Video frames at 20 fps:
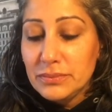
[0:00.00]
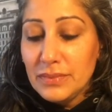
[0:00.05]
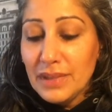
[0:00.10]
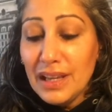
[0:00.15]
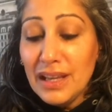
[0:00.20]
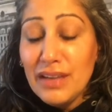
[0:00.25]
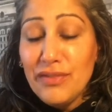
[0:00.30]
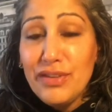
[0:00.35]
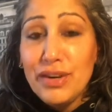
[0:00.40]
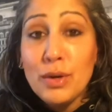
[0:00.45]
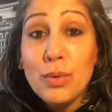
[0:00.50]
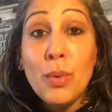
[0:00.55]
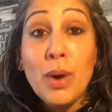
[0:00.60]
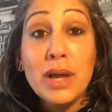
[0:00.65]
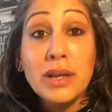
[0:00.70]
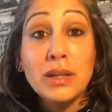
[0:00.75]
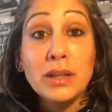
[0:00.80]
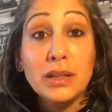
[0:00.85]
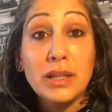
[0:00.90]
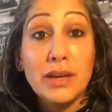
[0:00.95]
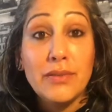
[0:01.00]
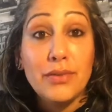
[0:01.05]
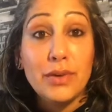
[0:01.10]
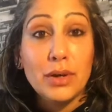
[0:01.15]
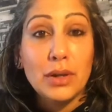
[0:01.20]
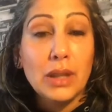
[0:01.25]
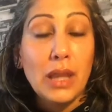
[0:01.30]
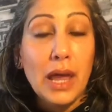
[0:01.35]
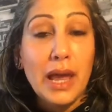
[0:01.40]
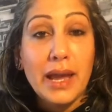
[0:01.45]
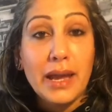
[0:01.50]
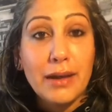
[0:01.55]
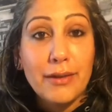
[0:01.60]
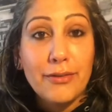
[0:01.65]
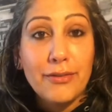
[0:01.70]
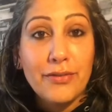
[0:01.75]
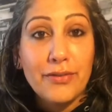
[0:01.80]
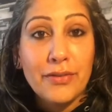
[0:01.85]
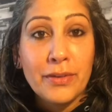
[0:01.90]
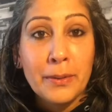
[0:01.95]
if you want to live your
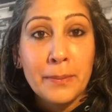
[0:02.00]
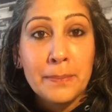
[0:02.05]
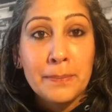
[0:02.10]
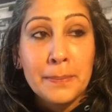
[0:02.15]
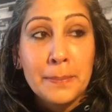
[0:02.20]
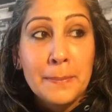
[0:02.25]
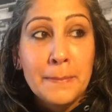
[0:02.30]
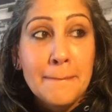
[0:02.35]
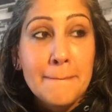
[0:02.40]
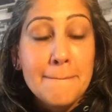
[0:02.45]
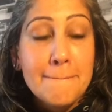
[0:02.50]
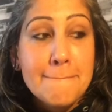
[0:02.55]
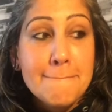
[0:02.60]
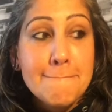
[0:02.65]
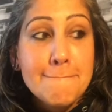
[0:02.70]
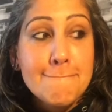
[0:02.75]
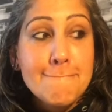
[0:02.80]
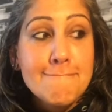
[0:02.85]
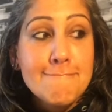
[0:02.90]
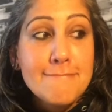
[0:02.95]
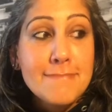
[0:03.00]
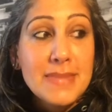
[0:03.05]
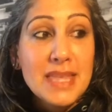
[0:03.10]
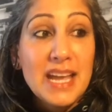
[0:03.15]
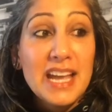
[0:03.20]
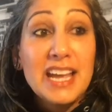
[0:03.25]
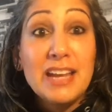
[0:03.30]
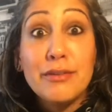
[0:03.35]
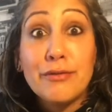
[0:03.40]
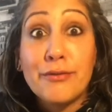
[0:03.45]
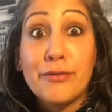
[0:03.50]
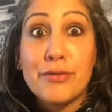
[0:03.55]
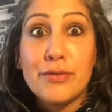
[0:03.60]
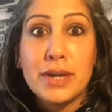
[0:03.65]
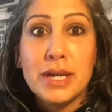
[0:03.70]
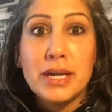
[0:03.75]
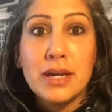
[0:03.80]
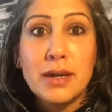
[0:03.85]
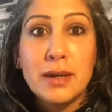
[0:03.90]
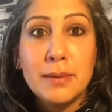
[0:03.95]
life in
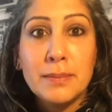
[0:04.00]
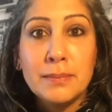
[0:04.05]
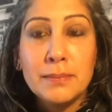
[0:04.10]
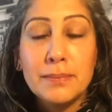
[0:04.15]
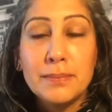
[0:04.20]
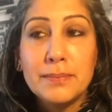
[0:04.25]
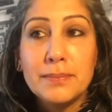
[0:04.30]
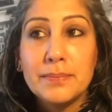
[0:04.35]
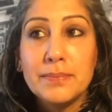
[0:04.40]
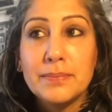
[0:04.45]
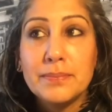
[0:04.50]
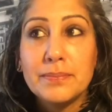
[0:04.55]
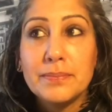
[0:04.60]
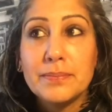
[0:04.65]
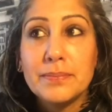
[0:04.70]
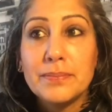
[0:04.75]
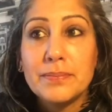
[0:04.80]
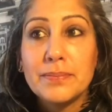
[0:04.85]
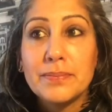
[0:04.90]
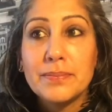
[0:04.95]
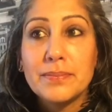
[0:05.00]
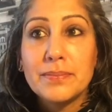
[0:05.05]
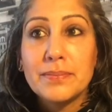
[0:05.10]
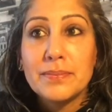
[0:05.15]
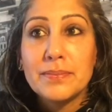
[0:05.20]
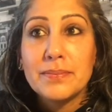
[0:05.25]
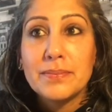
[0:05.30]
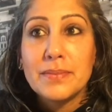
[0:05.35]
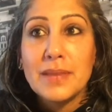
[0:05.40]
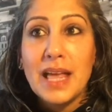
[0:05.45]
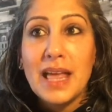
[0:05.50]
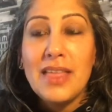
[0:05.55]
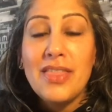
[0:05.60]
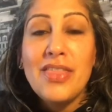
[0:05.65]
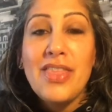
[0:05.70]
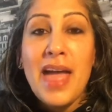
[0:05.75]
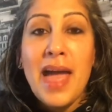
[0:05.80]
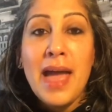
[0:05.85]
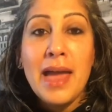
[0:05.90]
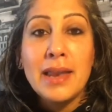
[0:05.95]
freedom,
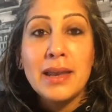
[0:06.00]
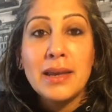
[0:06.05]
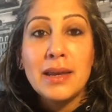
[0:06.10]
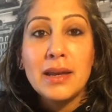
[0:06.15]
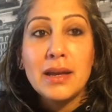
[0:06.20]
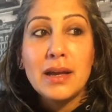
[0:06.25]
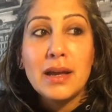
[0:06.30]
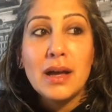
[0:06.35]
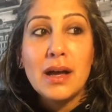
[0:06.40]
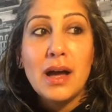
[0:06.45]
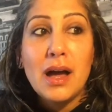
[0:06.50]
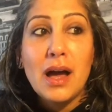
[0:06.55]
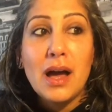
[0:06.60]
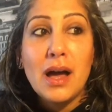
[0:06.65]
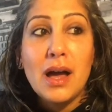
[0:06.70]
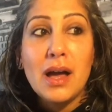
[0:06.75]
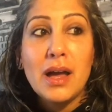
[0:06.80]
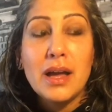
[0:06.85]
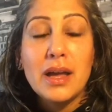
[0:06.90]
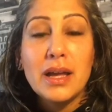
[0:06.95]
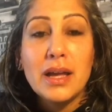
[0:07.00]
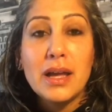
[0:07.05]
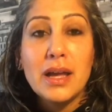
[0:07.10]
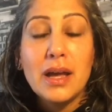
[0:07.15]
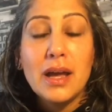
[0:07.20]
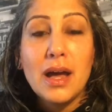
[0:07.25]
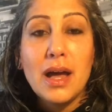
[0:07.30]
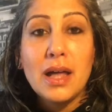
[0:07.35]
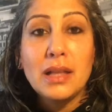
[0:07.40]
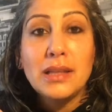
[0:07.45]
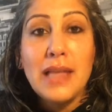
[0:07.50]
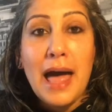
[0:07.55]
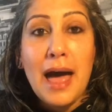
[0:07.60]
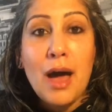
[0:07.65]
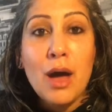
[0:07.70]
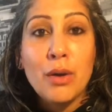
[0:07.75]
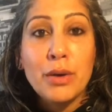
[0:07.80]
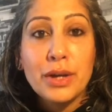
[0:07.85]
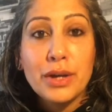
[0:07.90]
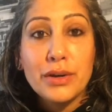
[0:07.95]
then
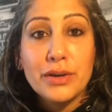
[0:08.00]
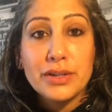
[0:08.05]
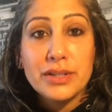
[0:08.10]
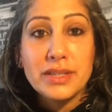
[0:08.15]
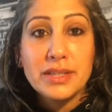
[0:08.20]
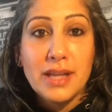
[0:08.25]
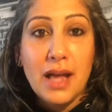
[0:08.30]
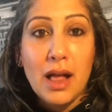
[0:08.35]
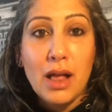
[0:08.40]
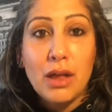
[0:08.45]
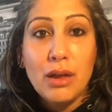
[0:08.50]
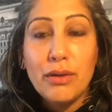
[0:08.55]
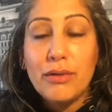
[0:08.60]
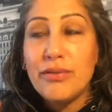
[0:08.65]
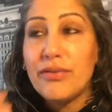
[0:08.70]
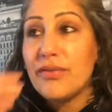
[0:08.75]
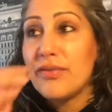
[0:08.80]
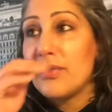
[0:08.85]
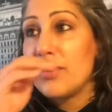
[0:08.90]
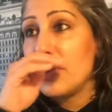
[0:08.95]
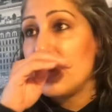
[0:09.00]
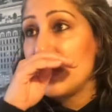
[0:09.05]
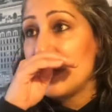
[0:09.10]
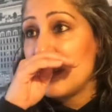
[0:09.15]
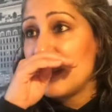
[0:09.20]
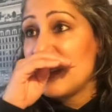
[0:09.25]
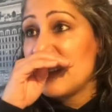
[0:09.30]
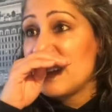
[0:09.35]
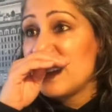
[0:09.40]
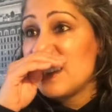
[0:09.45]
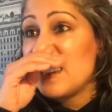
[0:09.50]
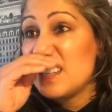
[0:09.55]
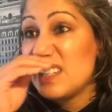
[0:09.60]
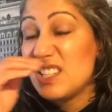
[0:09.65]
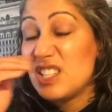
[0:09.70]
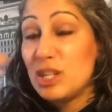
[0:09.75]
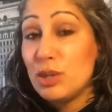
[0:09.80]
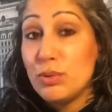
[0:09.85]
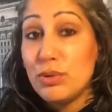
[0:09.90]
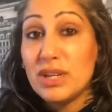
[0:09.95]
allow yourself
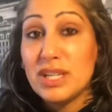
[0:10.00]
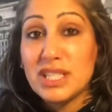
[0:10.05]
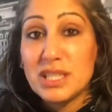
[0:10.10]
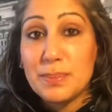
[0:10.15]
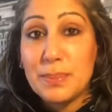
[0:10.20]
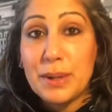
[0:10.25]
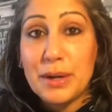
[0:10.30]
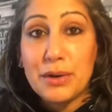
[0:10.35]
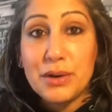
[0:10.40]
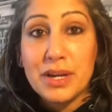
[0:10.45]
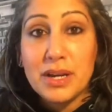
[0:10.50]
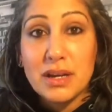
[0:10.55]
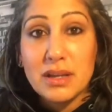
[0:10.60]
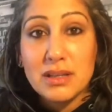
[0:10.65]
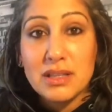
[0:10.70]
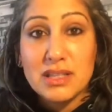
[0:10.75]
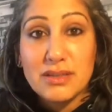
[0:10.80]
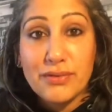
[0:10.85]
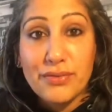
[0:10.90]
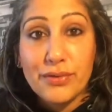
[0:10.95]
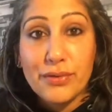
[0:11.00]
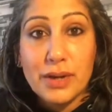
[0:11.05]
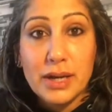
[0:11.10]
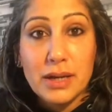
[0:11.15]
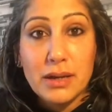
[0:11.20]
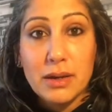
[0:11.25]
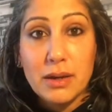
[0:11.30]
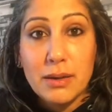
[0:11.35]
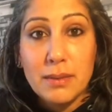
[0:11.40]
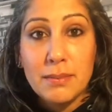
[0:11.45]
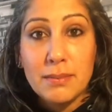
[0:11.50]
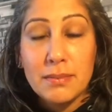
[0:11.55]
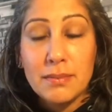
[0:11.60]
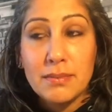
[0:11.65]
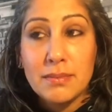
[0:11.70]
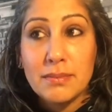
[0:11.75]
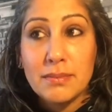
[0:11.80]
to experience freedom